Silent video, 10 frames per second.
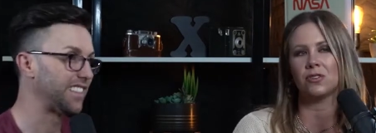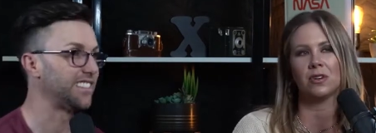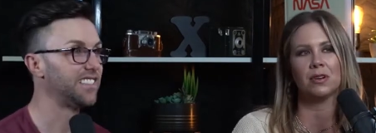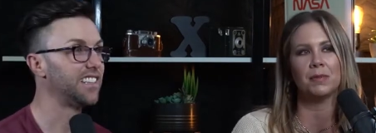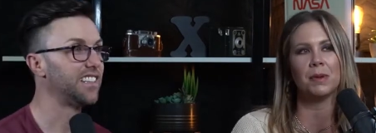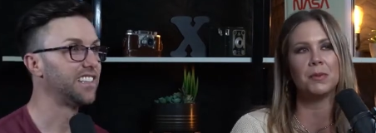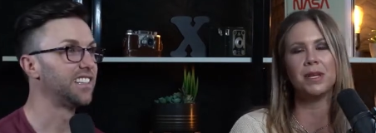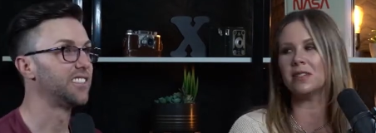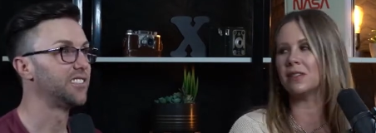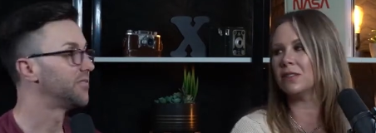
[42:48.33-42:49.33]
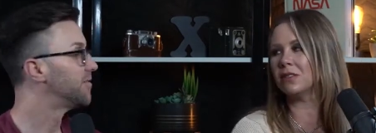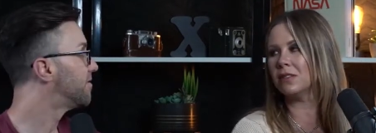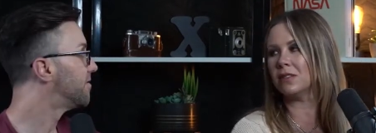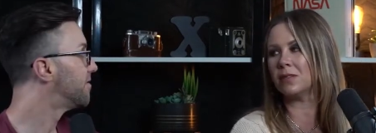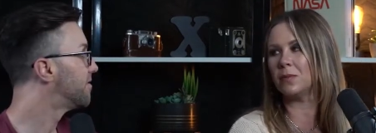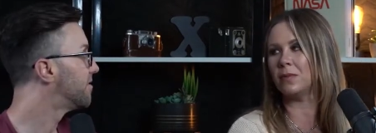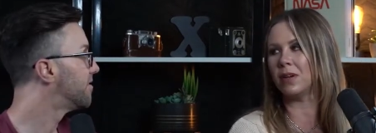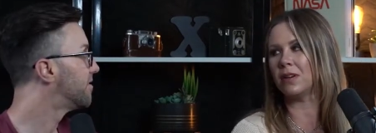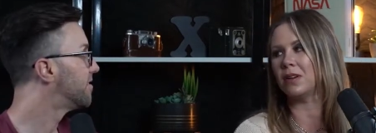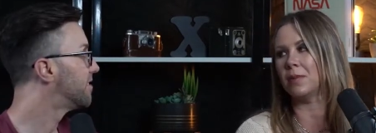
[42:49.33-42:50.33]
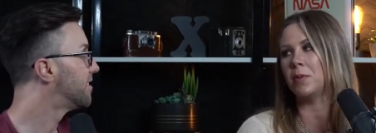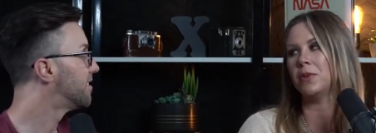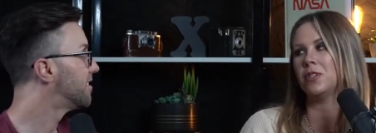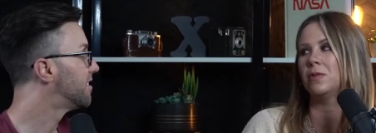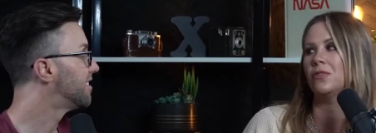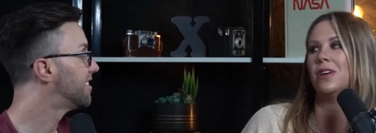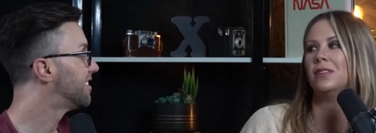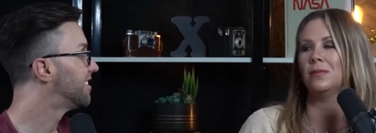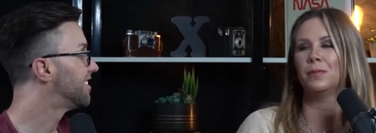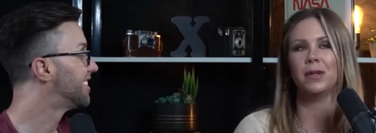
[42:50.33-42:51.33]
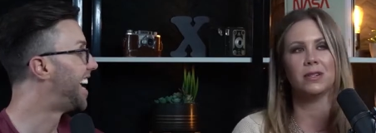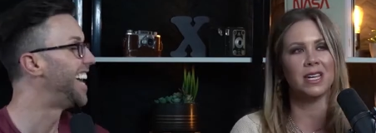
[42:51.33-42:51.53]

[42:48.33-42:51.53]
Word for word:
Speaker 1: a yeah. beer drinker. Maybe we need to learn. Some, I don't know. Maybe we should try some beer